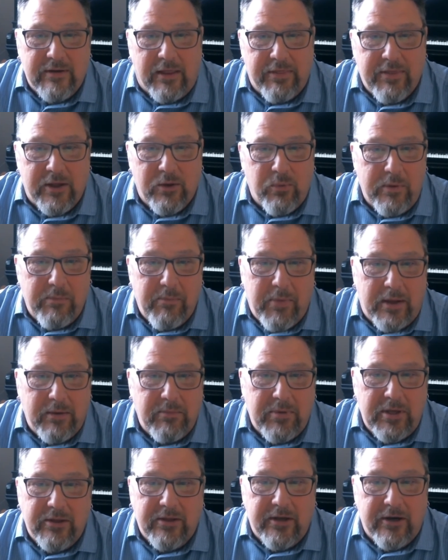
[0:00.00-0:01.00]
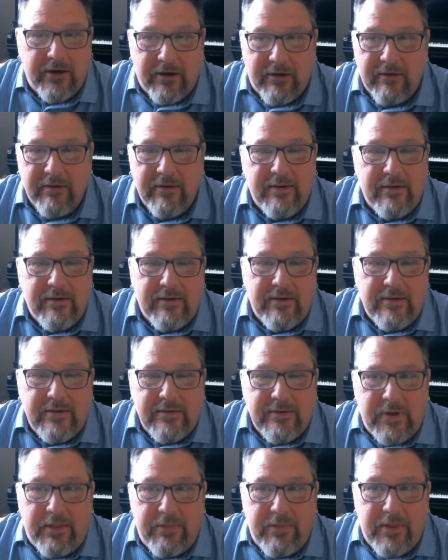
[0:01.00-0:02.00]
I think we may be there.
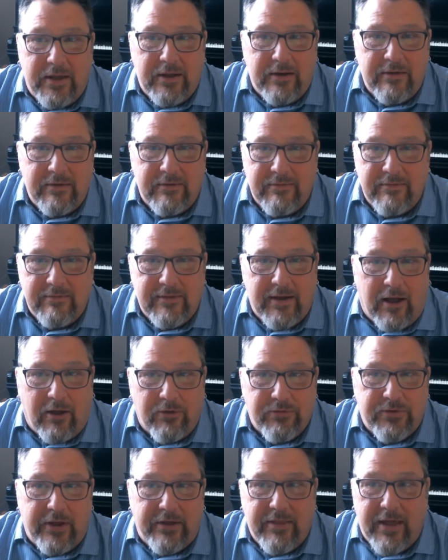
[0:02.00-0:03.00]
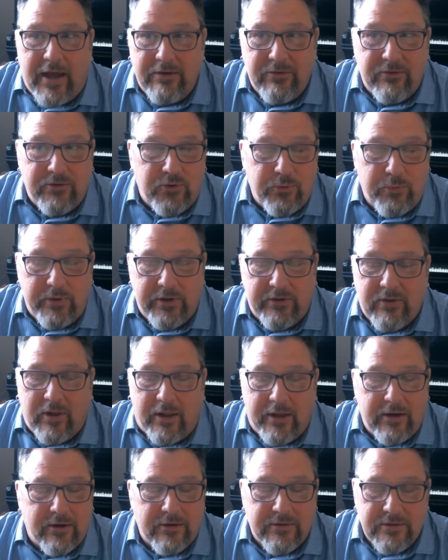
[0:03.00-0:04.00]
And then I'll say that in 2 weeks
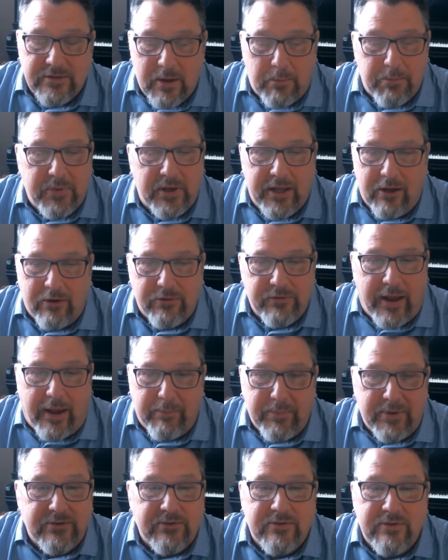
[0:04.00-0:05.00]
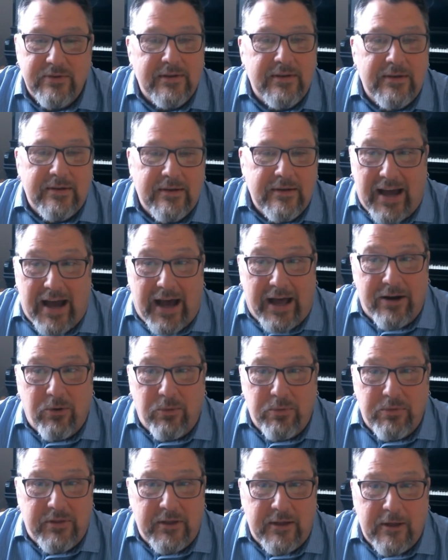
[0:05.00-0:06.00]
later, something else happens. I
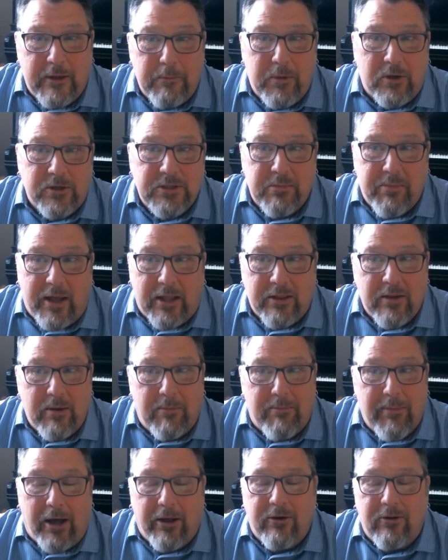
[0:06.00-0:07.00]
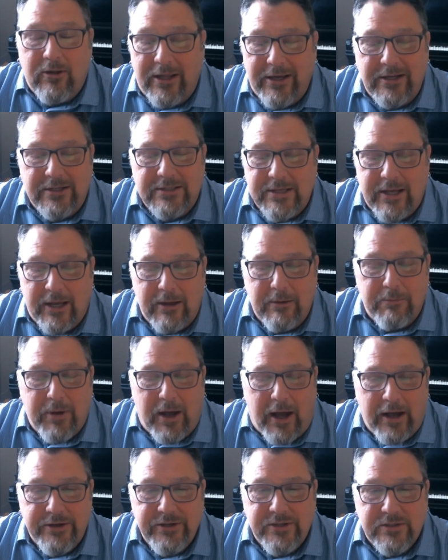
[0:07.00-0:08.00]
don't think much about the model landscape.
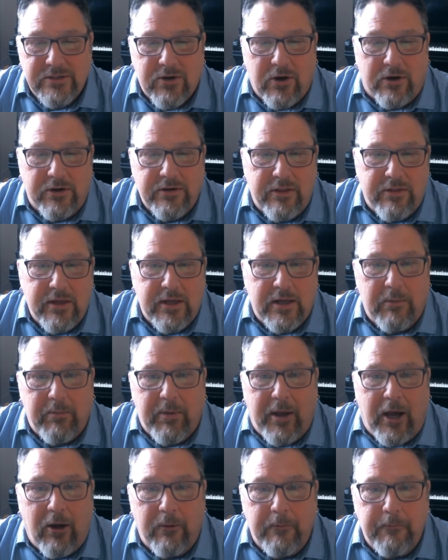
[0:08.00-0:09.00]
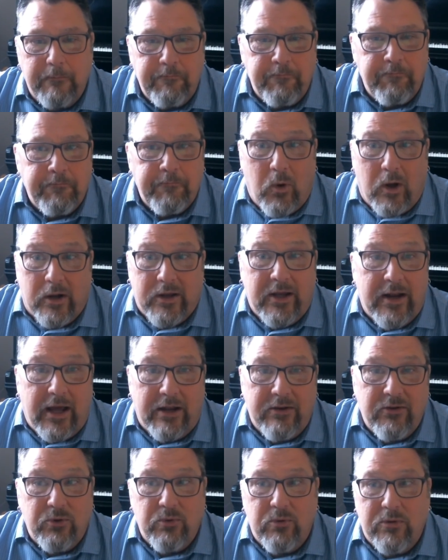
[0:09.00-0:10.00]
I just start to think about what can
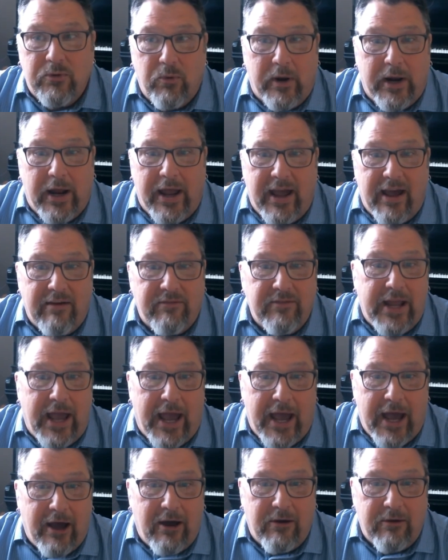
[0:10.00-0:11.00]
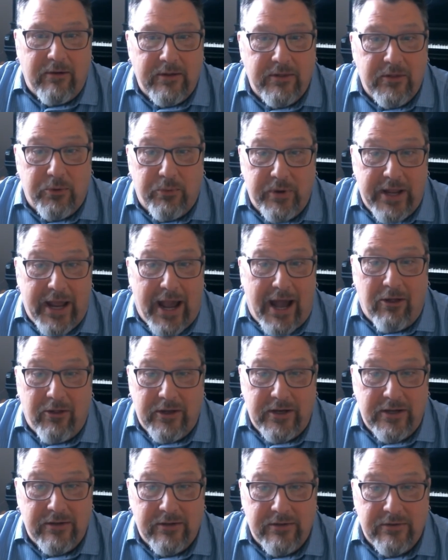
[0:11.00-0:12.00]
I do with what I have now? And the
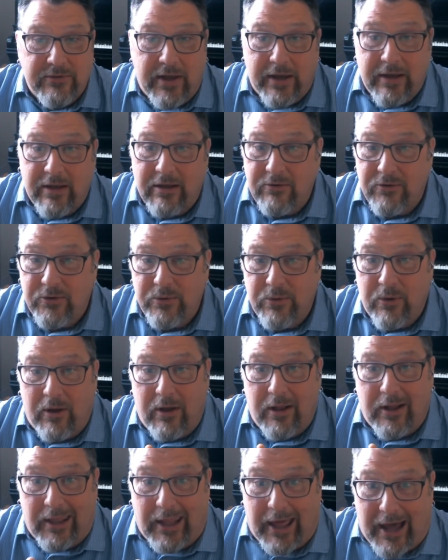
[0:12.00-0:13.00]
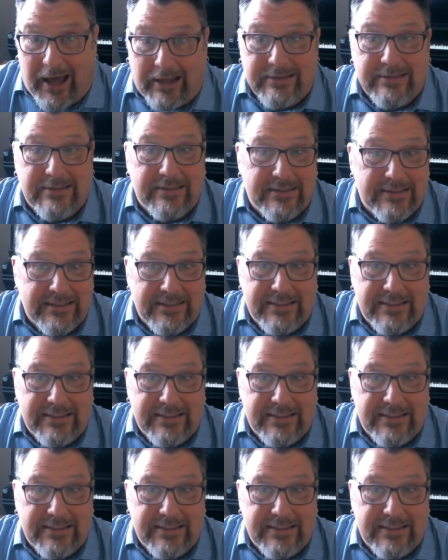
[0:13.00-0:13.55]
reality is I can do a lot.